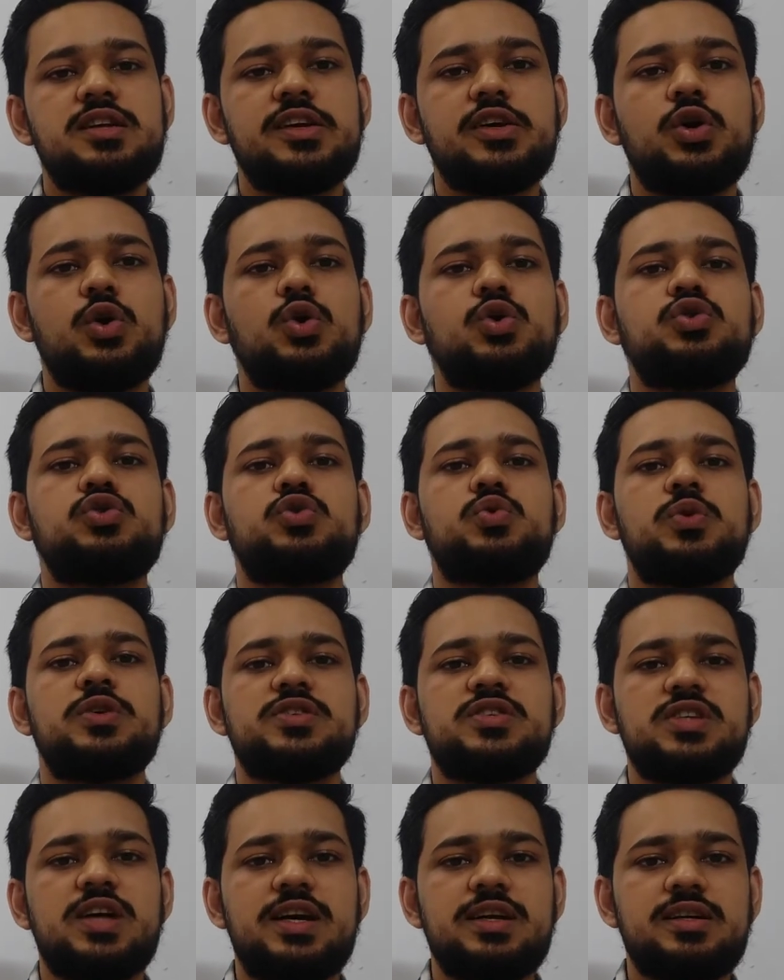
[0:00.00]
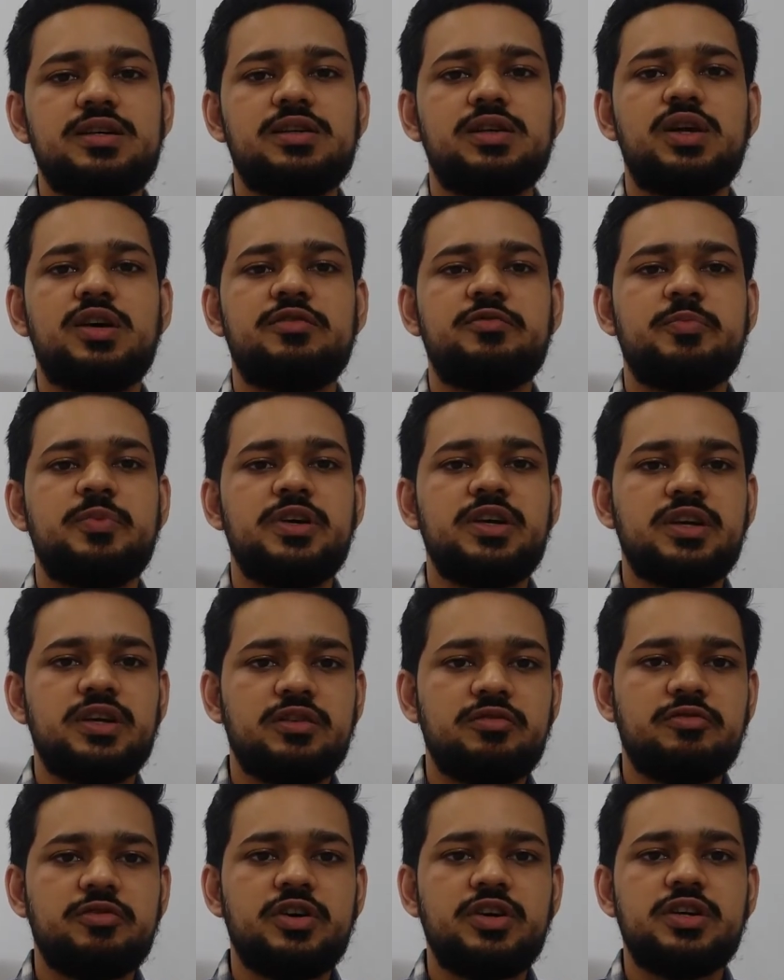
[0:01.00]
go through a cycle of being
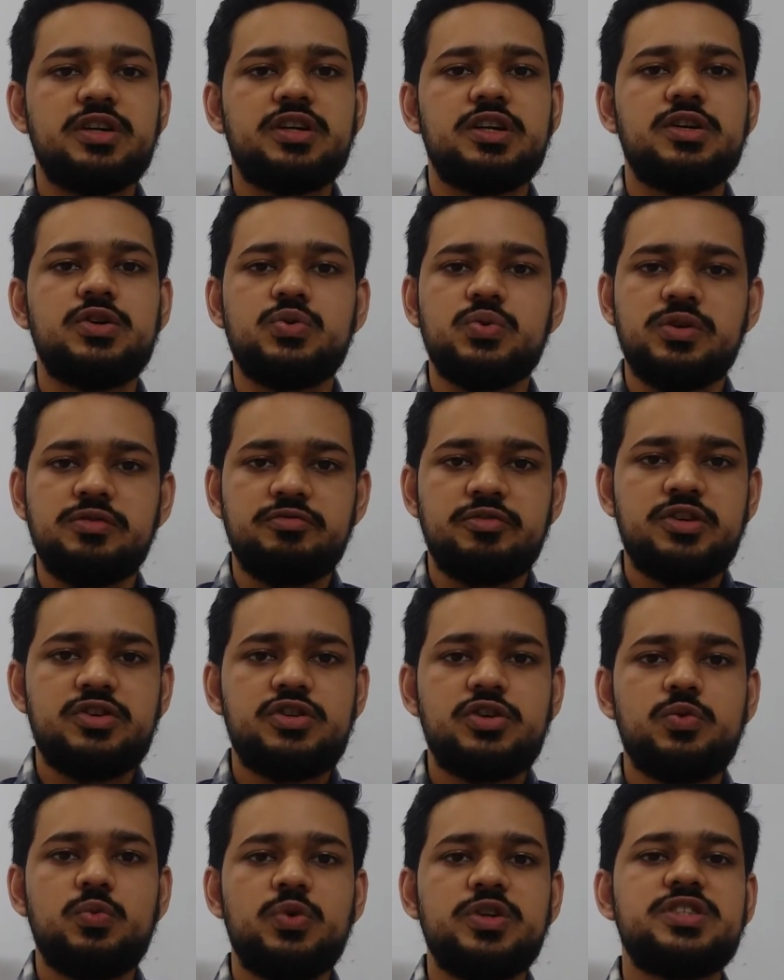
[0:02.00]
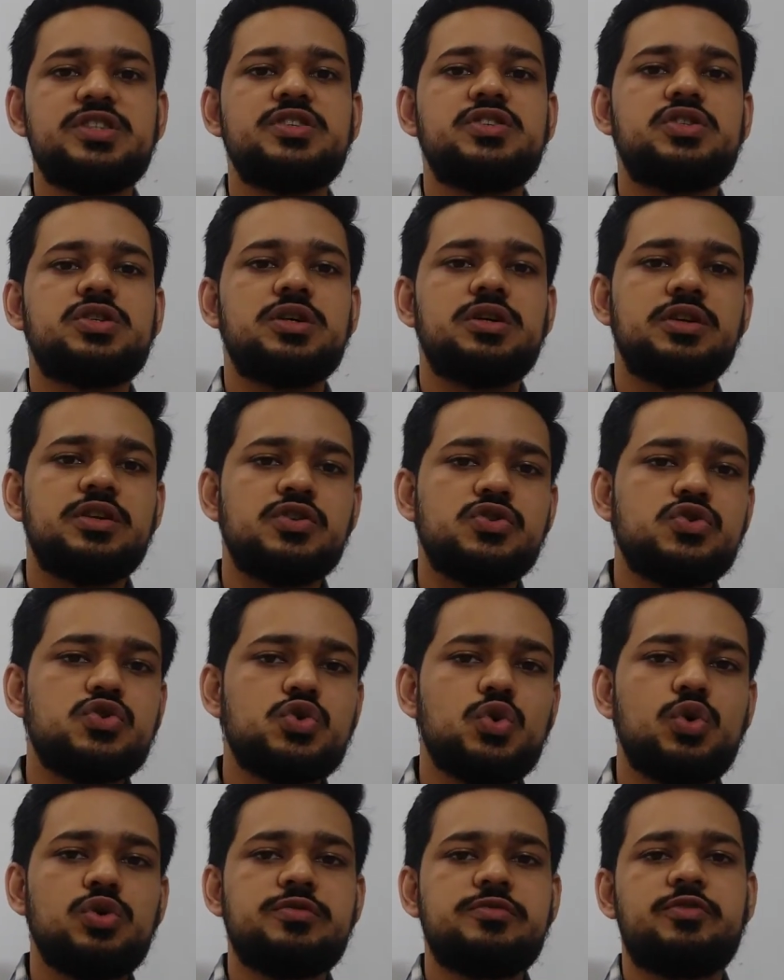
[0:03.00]
converted into inventory, which in turn is
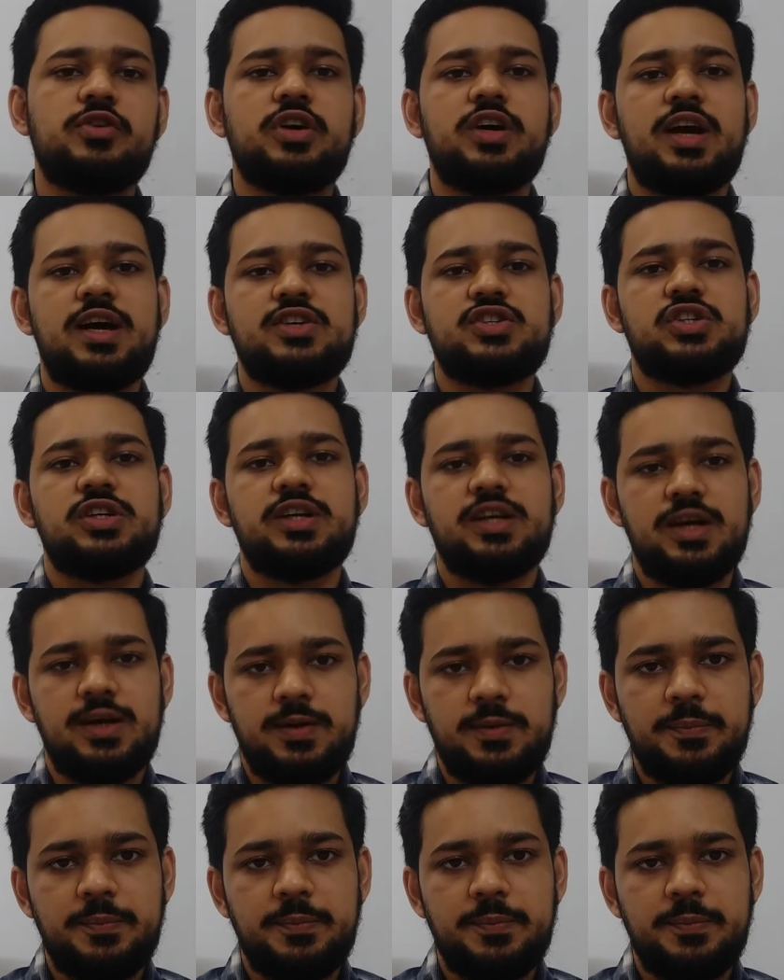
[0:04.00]
sold for cash again.